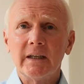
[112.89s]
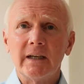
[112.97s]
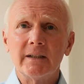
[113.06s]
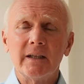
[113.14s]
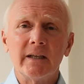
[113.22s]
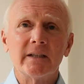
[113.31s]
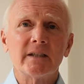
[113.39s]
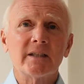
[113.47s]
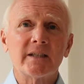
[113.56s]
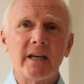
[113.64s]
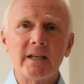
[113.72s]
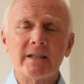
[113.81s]
and it
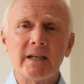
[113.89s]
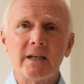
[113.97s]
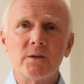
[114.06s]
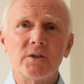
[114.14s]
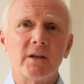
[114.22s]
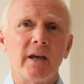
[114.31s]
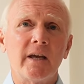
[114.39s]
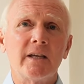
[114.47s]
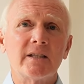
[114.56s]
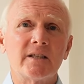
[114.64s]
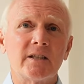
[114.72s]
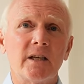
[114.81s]
sets out a
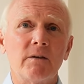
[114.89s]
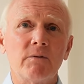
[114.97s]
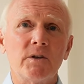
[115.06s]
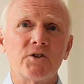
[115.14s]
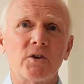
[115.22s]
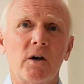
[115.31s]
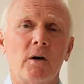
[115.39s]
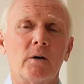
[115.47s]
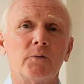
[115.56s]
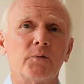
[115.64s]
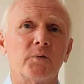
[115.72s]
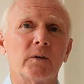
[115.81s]
series
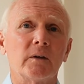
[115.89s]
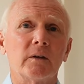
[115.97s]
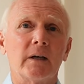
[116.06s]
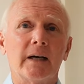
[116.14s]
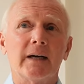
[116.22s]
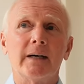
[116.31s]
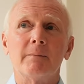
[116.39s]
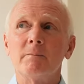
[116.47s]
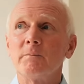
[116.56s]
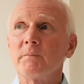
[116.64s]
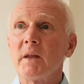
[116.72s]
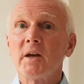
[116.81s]
of
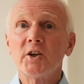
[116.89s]
um,